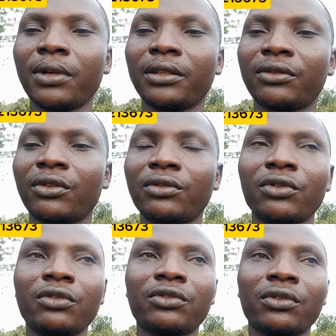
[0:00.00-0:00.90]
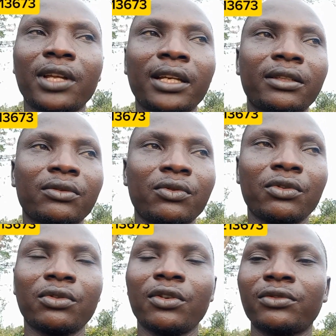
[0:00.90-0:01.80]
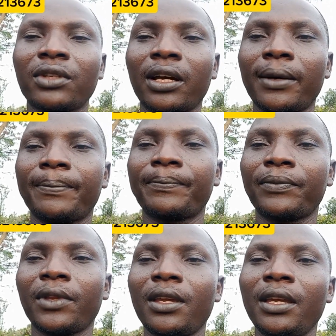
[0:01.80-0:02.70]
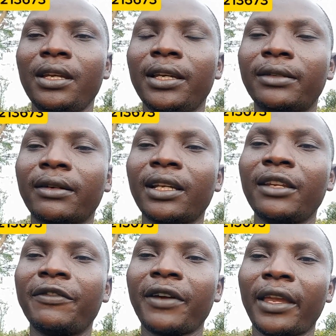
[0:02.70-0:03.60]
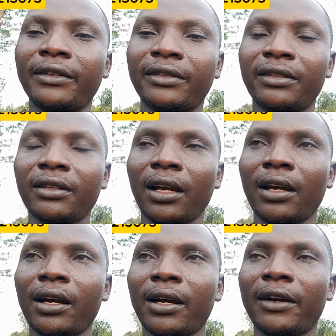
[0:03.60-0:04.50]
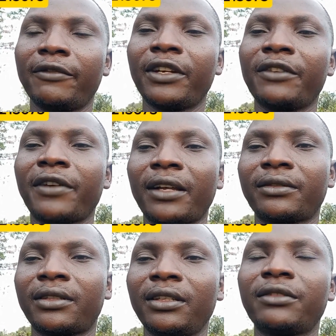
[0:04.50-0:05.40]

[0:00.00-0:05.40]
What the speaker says: not also that good, because it really fades very fast. It